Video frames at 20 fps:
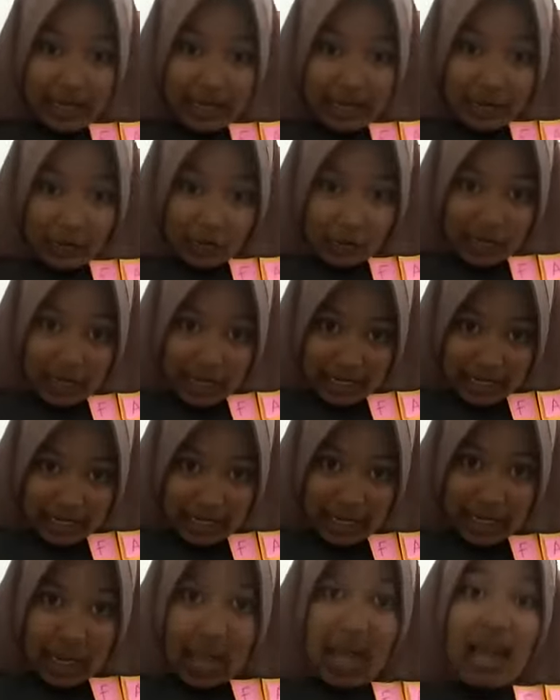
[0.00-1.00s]
Suryani,
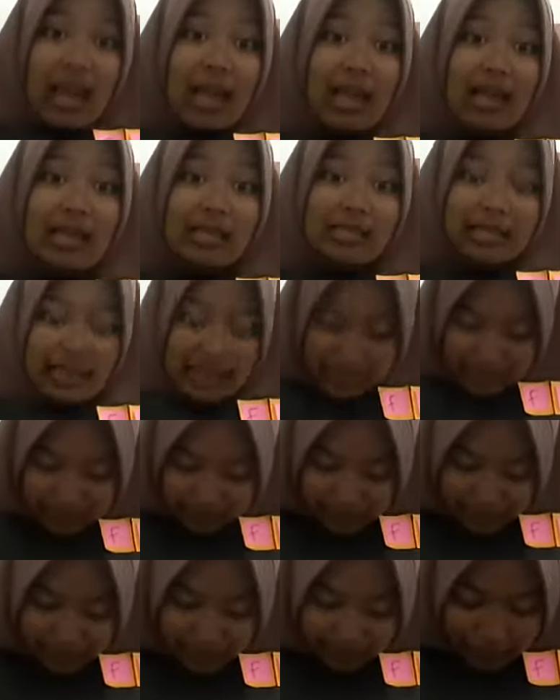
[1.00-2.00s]
she is
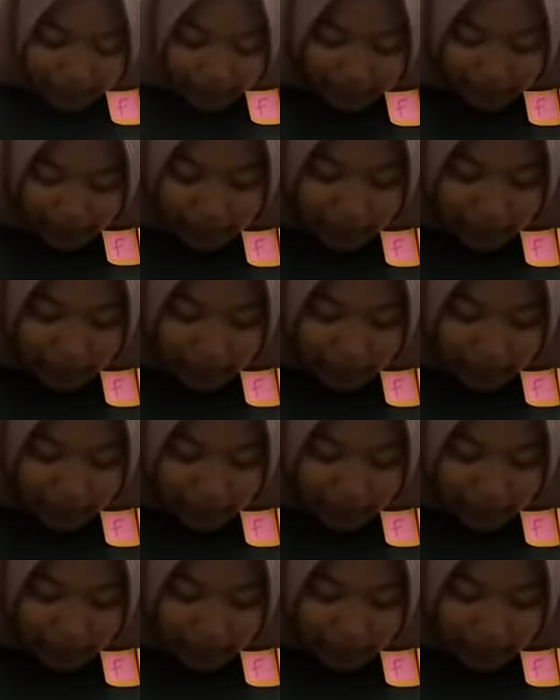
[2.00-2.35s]
married with